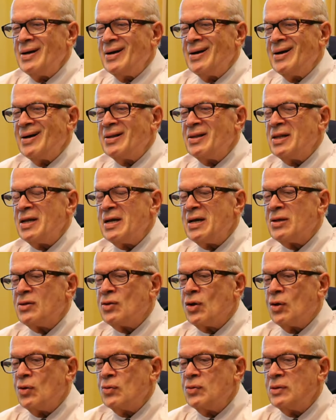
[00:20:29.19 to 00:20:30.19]
A
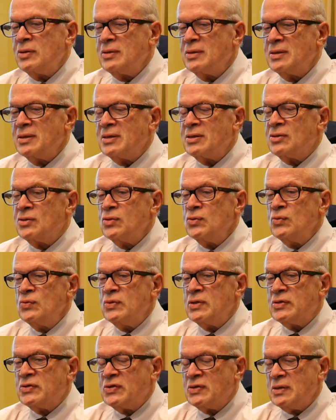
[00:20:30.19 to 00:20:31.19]
landowner, including
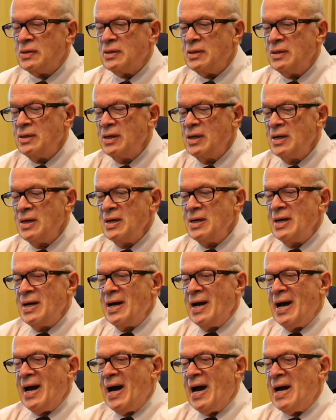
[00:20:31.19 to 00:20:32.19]
the city,
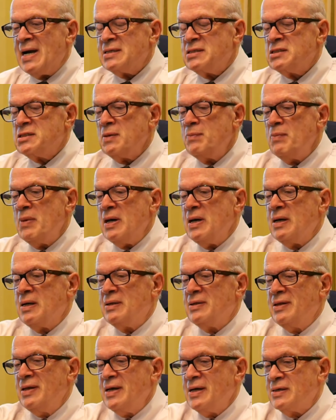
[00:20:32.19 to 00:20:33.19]
has to
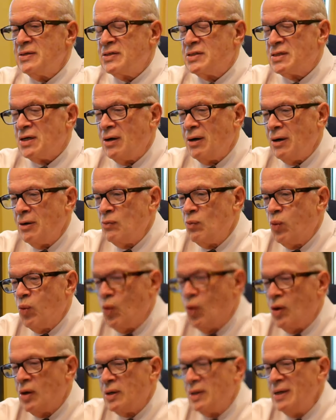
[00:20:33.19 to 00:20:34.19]
make their
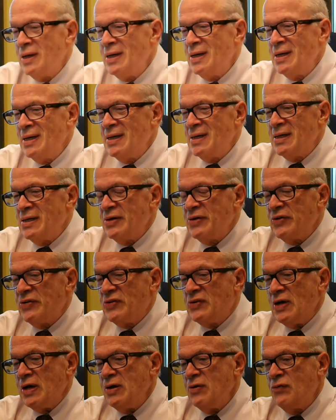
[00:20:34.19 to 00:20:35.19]
sidewalk
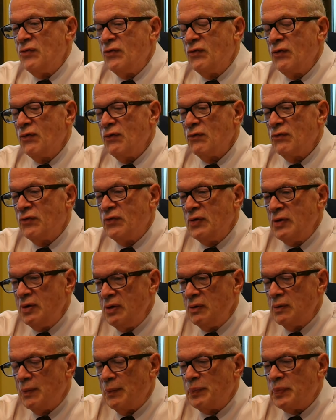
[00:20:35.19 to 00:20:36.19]
safe for
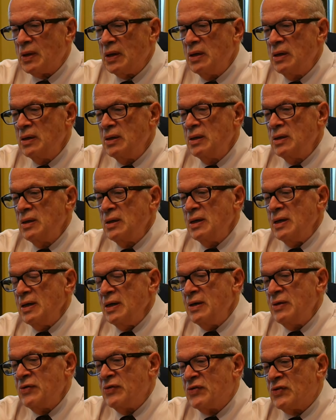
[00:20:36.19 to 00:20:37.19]
you.
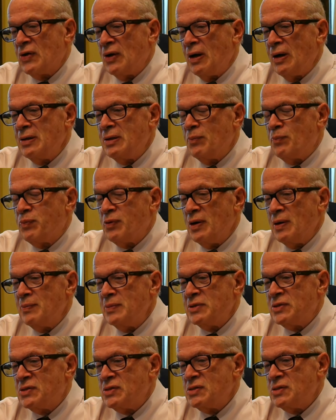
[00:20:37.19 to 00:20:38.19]
Inside the
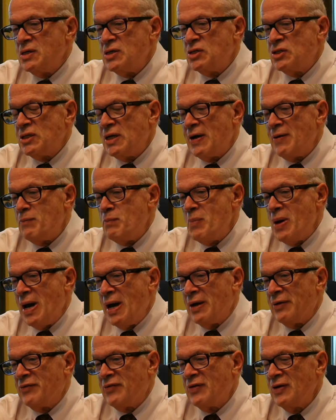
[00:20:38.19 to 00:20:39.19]
premises, they should have
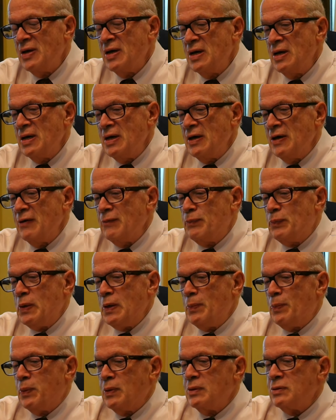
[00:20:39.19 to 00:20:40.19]
mats if
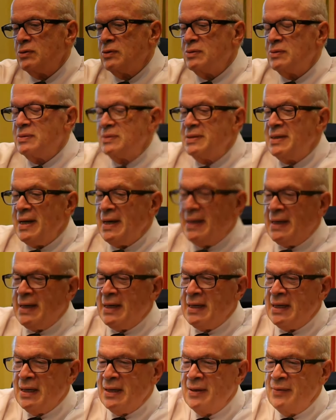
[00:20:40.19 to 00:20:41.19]
people are
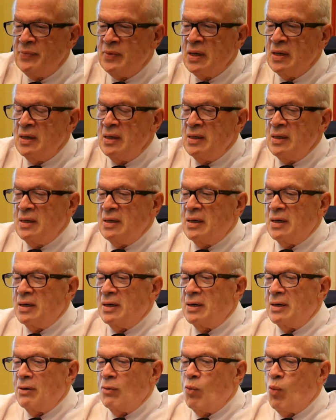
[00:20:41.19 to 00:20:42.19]
taking in
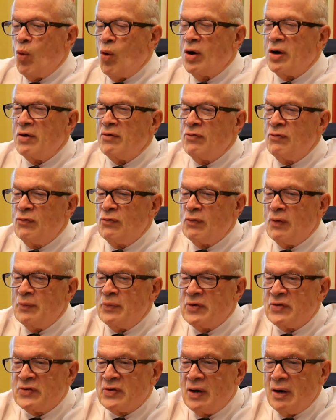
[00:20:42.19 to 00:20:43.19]
water from
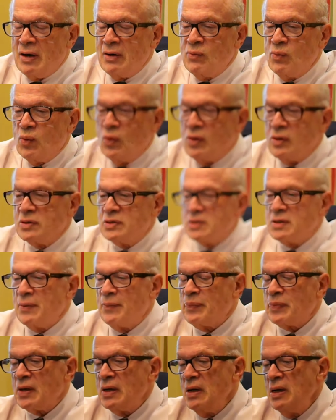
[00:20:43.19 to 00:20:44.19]
the sidewalks.
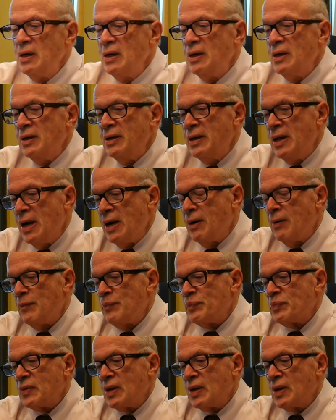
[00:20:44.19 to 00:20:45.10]
Now,